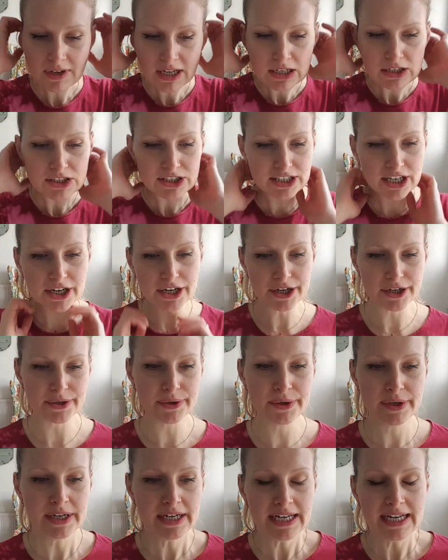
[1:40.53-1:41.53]

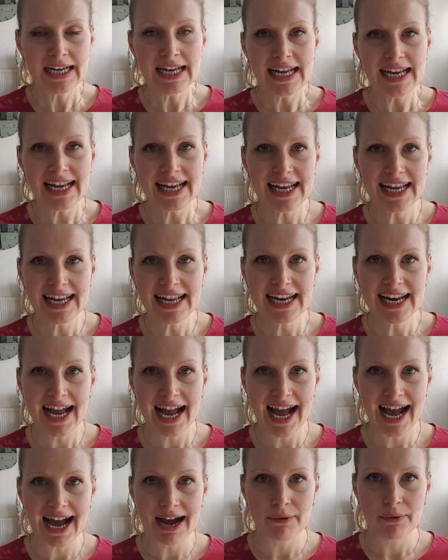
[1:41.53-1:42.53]
So in
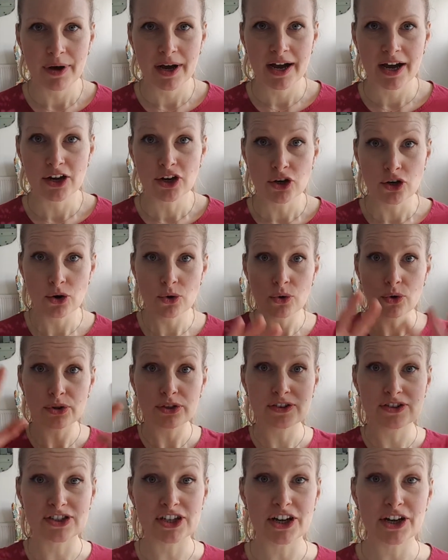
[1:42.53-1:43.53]
our
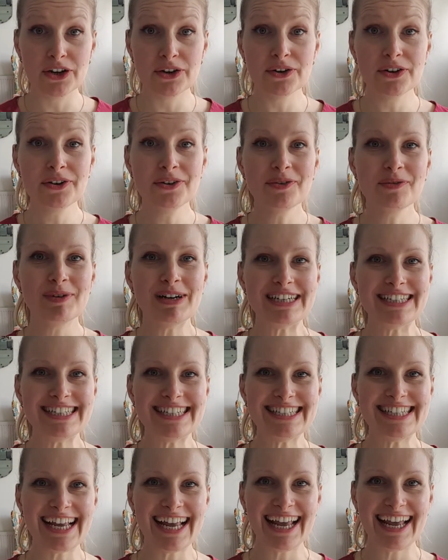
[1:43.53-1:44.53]
North zone, which
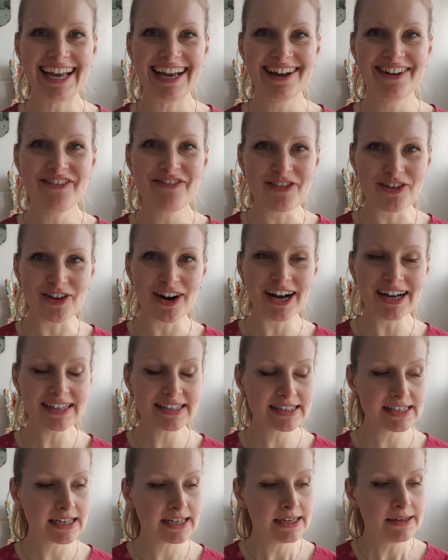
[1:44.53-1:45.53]
is here for
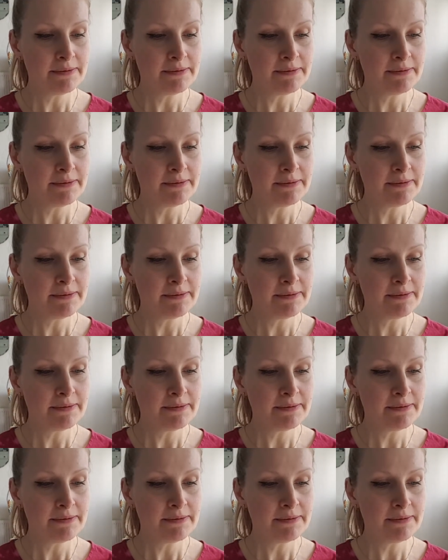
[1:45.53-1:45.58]
us,